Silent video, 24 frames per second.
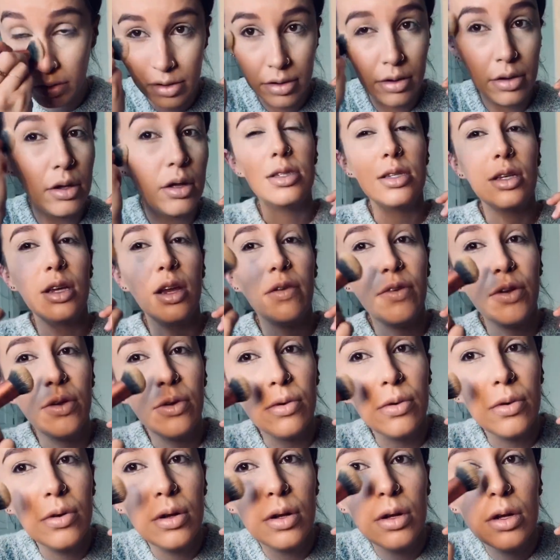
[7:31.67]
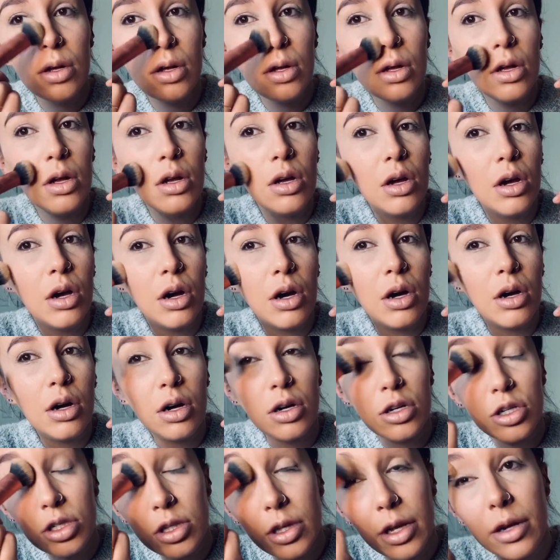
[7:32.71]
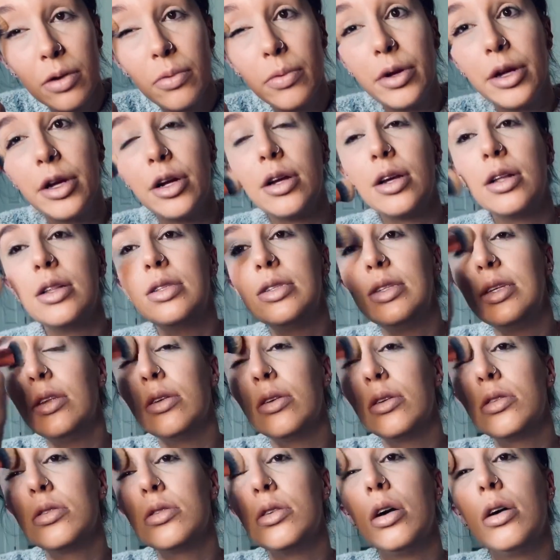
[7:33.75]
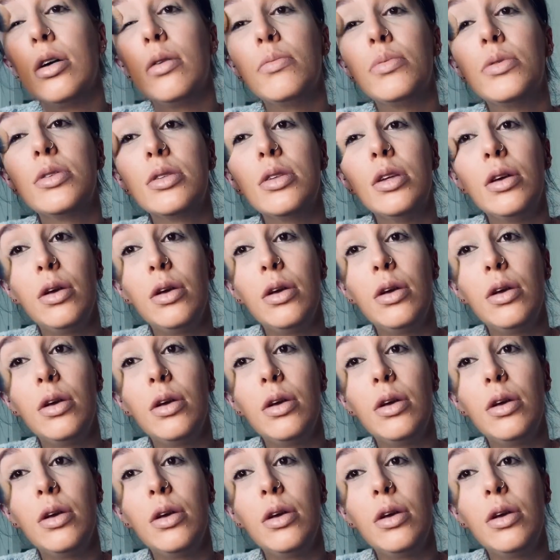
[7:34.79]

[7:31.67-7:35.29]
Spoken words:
Doesn't give you a harsh line where your concealer stops.